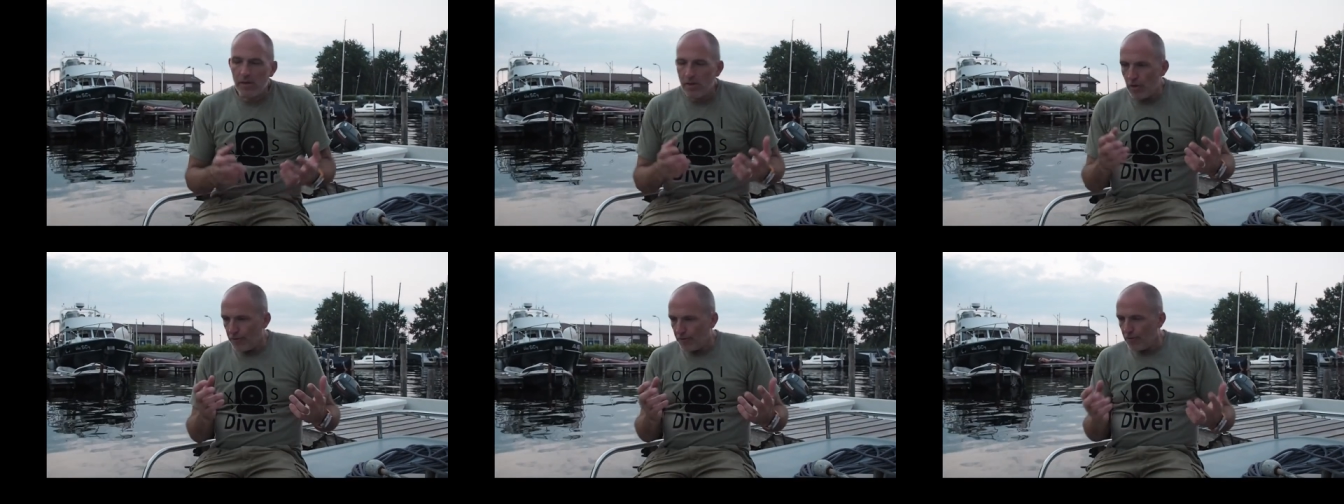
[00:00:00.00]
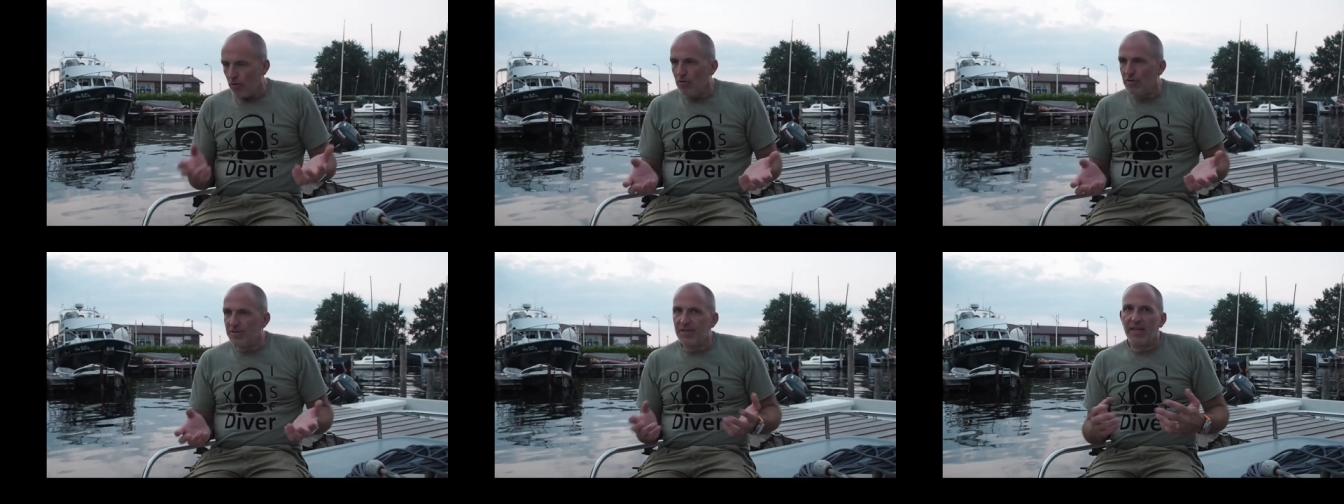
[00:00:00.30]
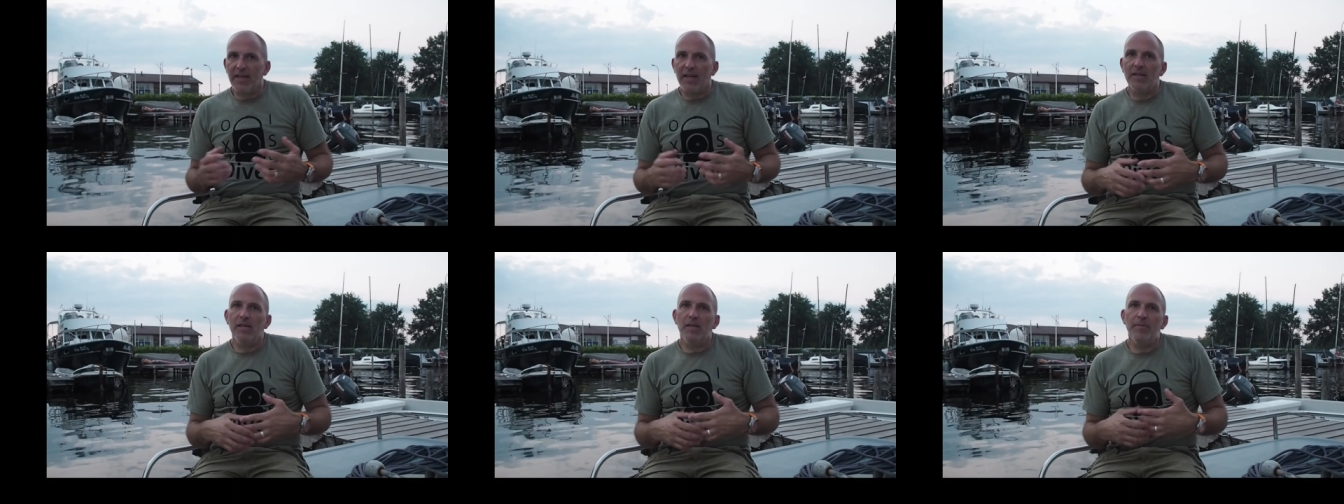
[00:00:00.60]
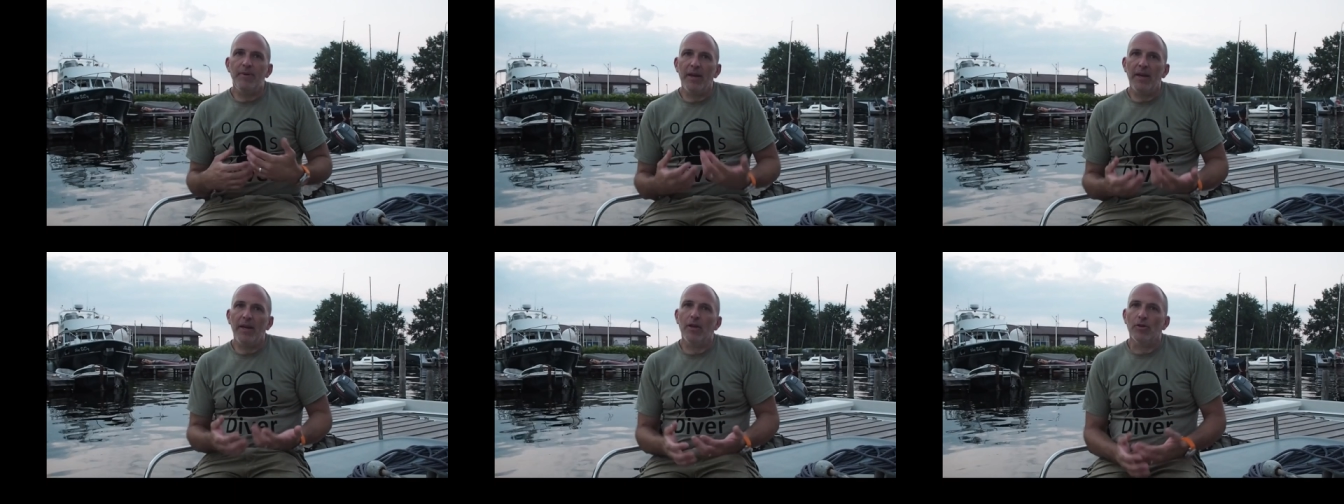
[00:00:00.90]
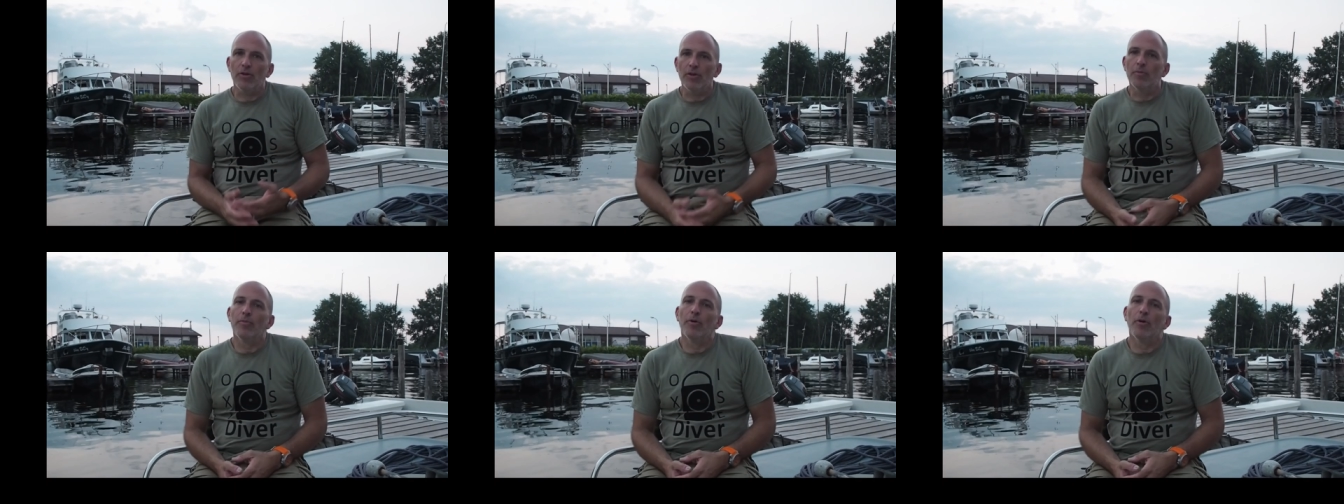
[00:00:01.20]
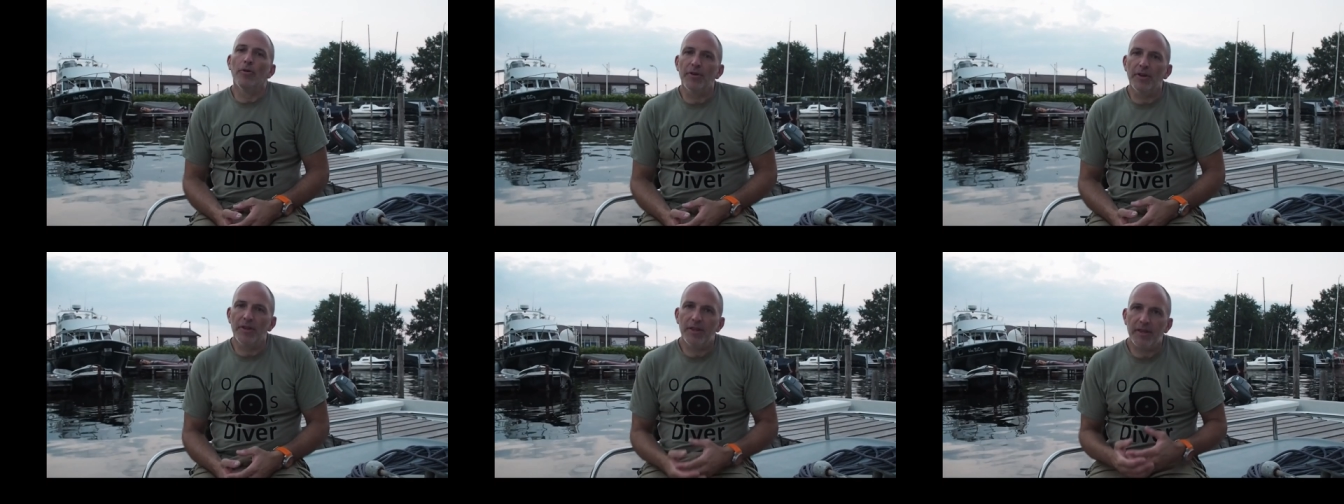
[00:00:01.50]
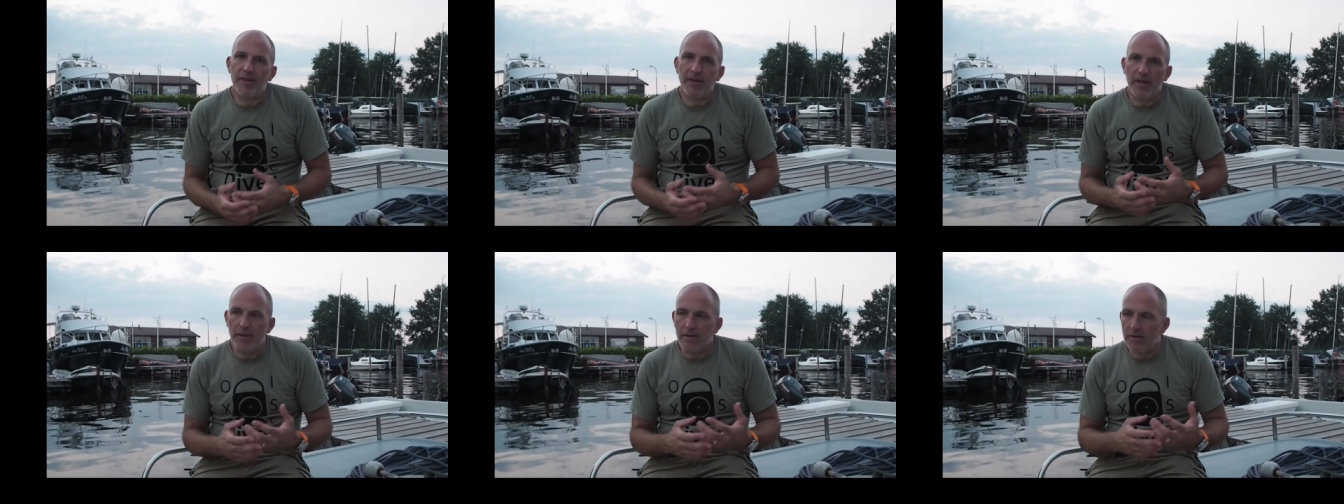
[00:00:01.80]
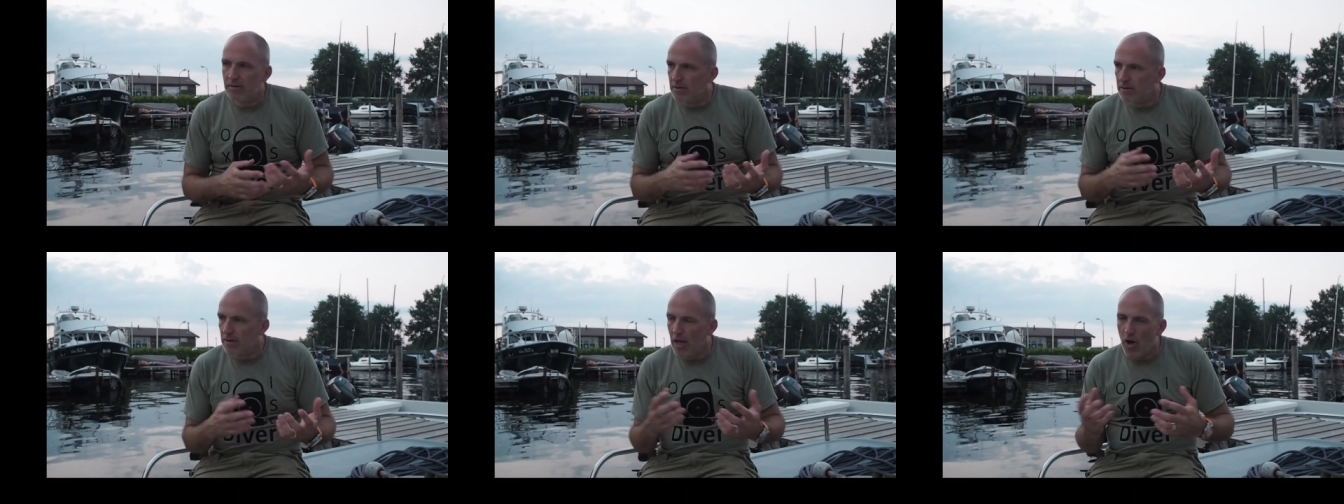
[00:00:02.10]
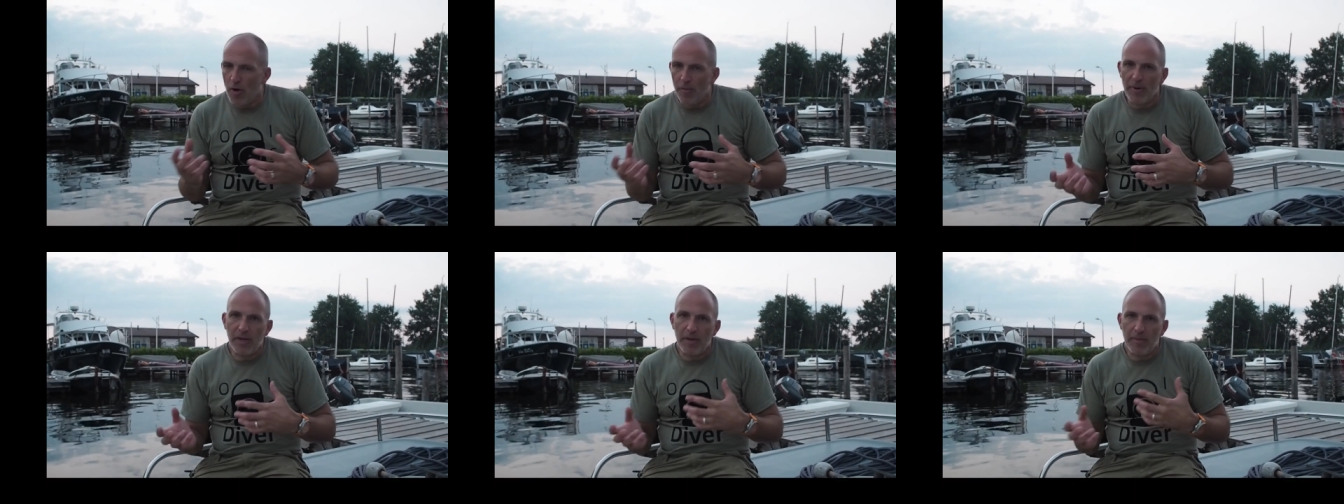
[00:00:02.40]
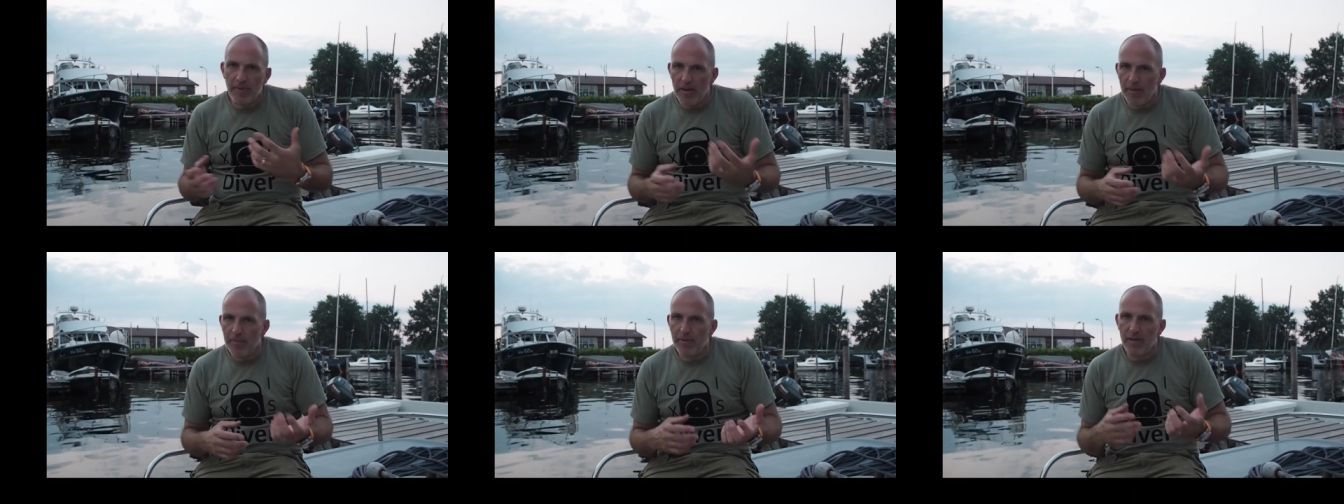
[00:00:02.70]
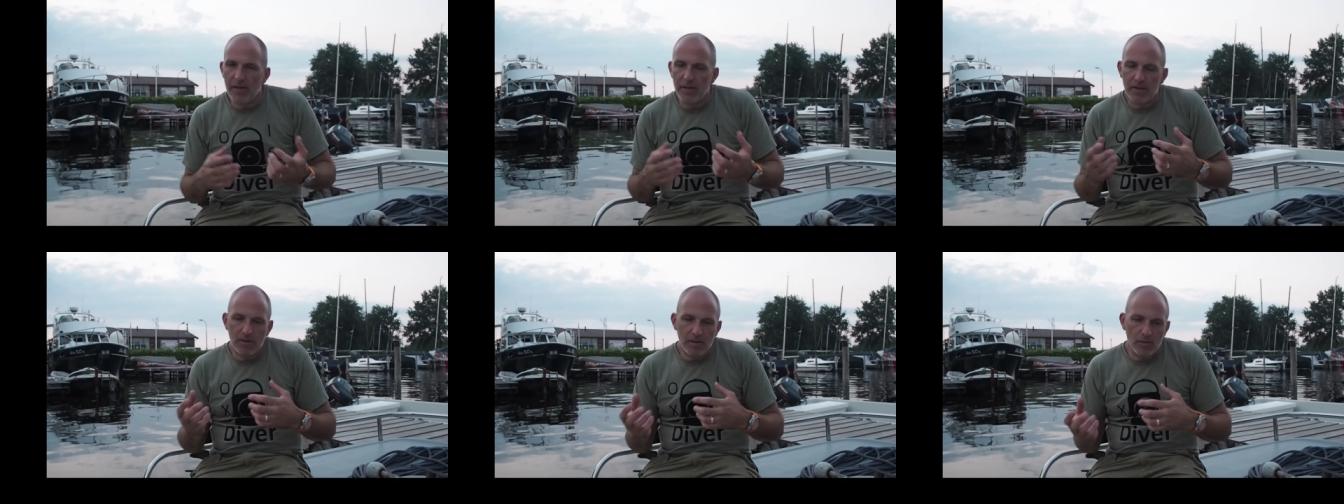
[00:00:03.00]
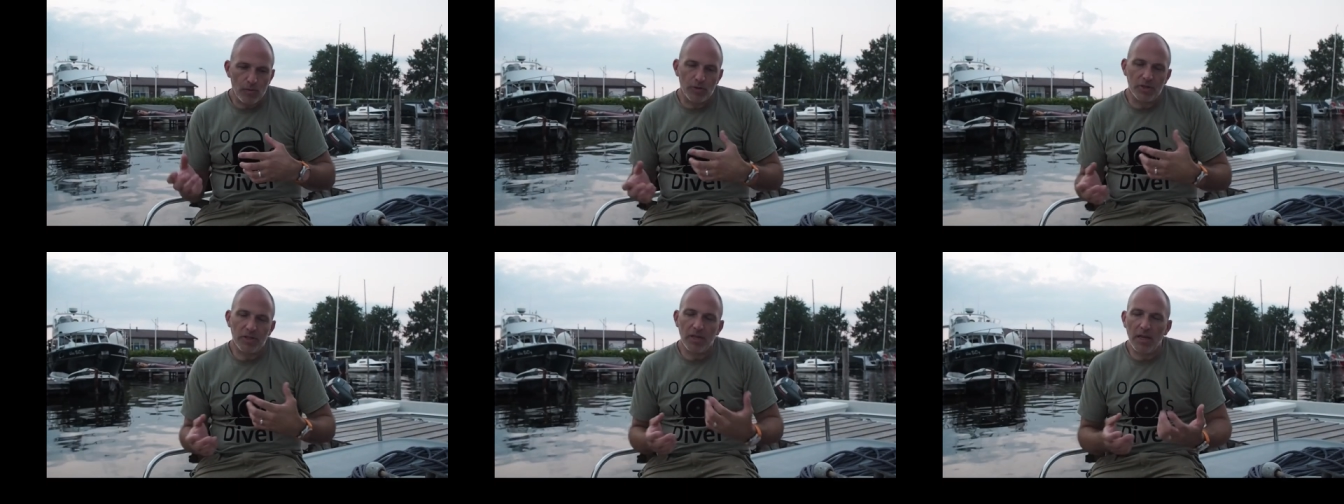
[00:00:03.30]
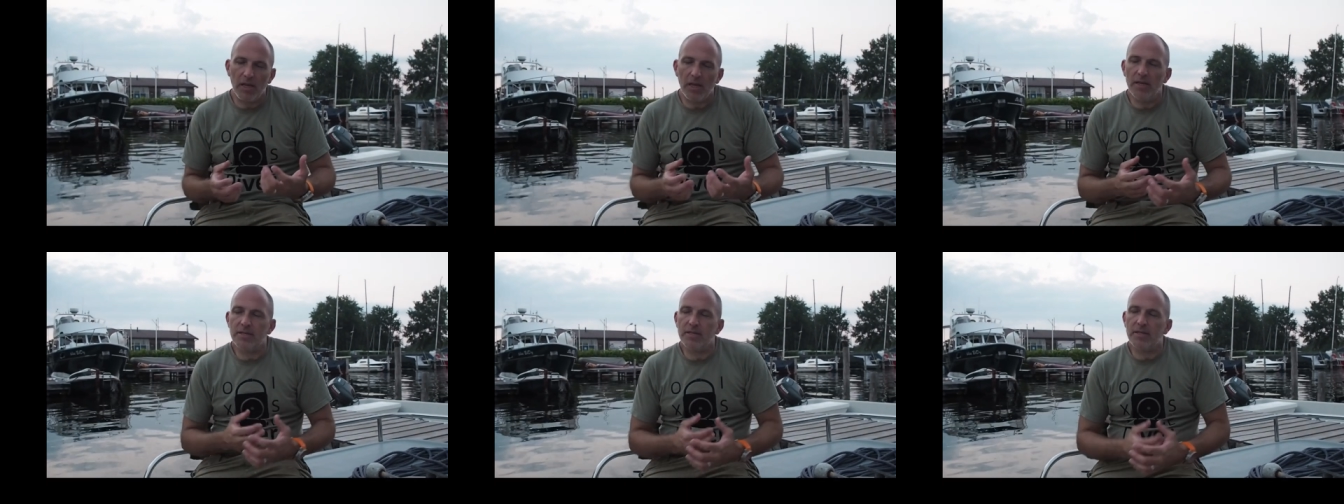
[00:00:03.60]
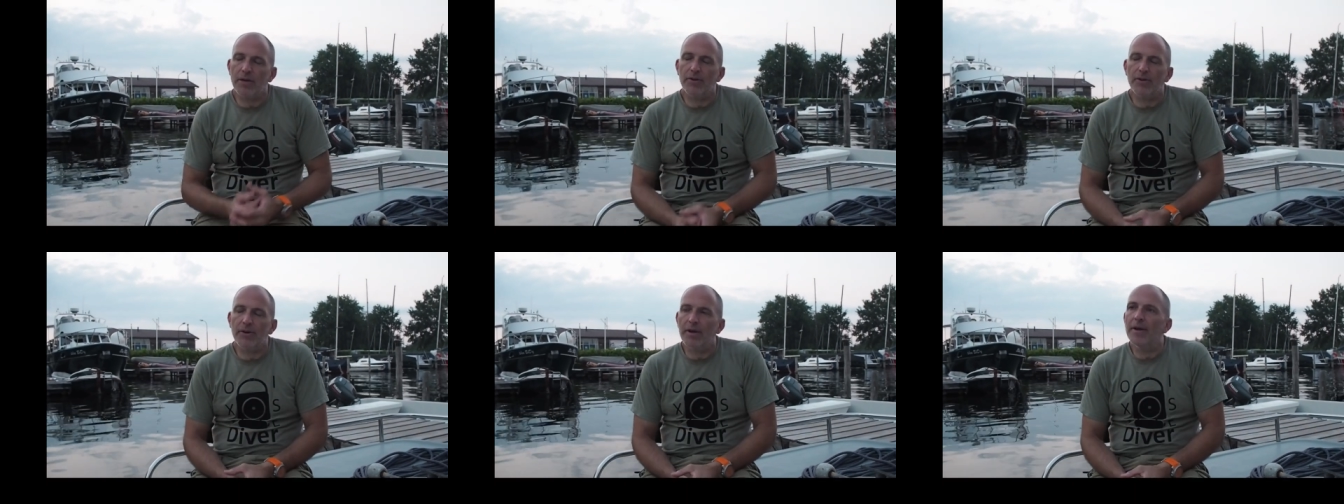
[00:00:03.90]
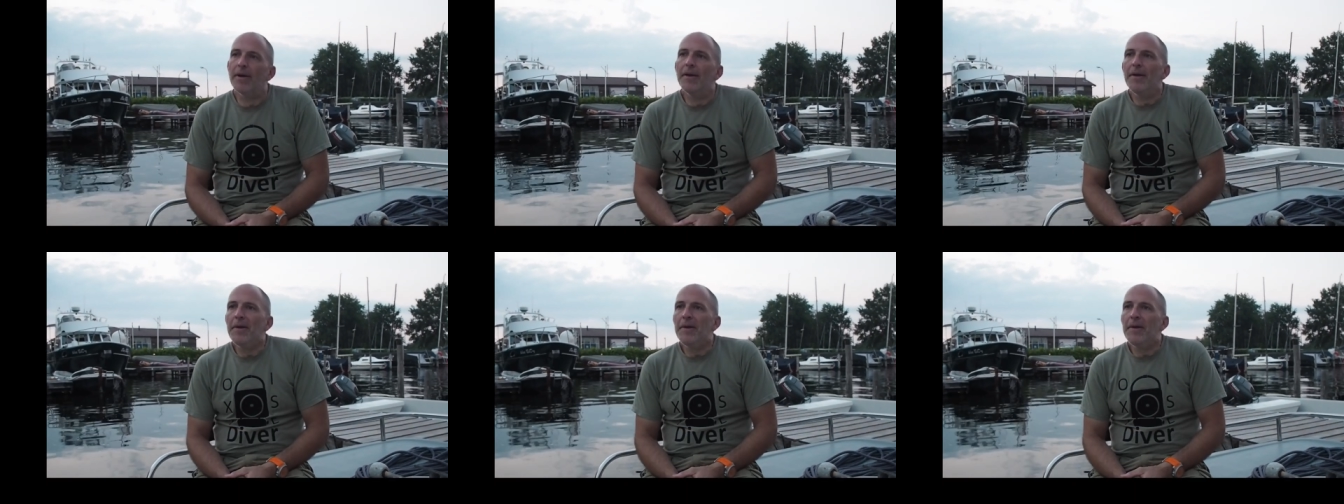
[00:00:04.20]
Of course, again, depending on the boat and, and how many people and what gear, etc.